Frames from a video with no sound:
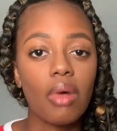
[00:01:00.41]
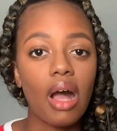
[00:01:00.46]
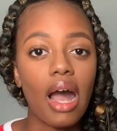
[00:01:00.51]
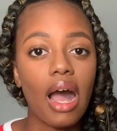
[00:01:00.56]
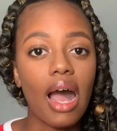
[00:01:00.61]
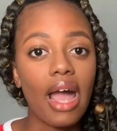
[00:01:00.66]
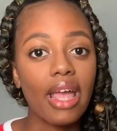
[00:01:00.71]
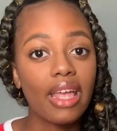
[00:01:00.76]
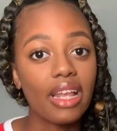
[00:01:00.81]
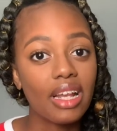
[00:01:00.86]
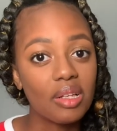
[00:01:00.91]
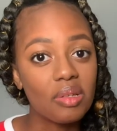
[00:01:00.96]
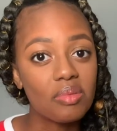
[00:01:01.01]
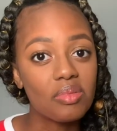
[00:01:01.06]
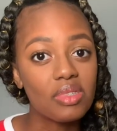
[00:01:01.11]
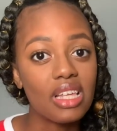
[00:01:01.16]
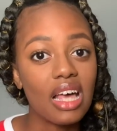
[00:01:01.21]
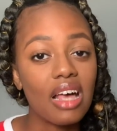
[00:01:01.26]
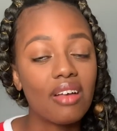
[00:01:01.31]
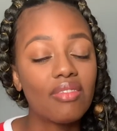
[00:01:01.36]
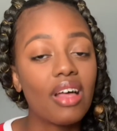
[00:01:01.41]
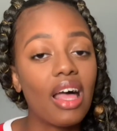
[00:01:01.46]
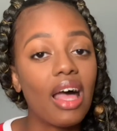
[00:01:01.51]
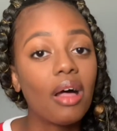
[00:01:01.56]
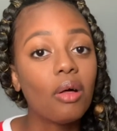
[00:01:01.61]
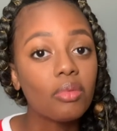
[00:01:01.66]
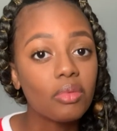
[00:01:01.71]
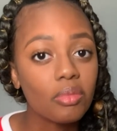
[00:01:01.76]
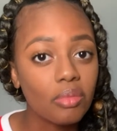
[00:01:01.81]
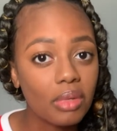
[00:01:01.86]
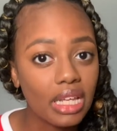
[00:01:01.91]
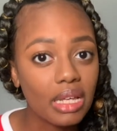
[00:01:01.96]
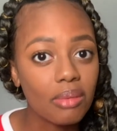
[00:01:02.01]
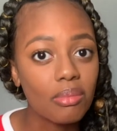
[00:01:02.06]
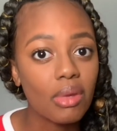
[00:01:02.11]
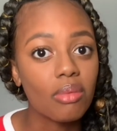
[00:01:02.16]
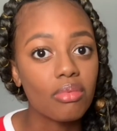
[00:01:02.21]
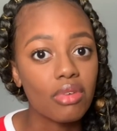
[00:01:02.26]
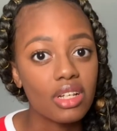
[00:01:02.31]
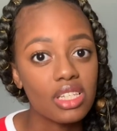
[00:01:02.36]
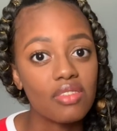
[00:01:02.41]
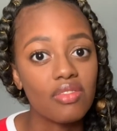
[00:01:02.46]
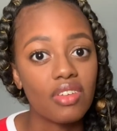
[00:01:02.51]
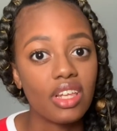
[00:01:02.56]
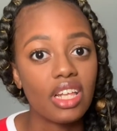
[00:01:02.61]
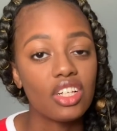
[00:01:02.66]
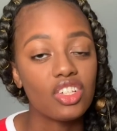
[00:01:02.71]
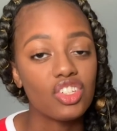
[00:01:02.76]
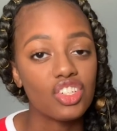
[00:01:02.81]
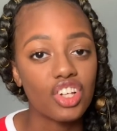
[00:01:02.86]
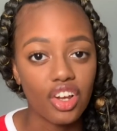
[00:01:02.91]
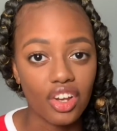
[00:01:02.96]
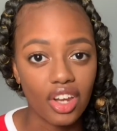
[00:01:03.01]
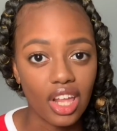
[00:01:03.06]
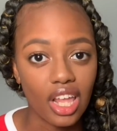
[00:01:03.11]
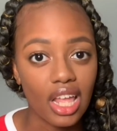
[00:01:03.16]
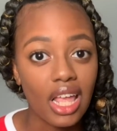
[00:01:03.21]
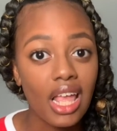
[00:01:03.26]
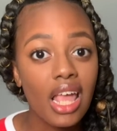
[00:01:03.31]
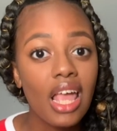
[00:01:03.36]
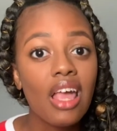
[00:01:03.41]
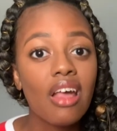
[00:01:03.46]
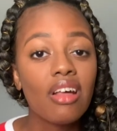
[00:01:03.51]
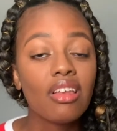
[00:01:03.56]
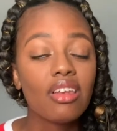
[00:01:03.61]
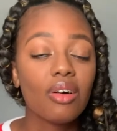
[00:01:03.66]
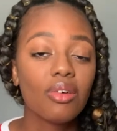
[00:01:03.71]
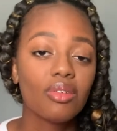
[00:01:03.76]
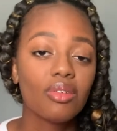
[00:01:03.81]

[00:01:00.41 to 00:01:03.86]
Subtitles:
items that have helped me in my breastfeeding journey. Now,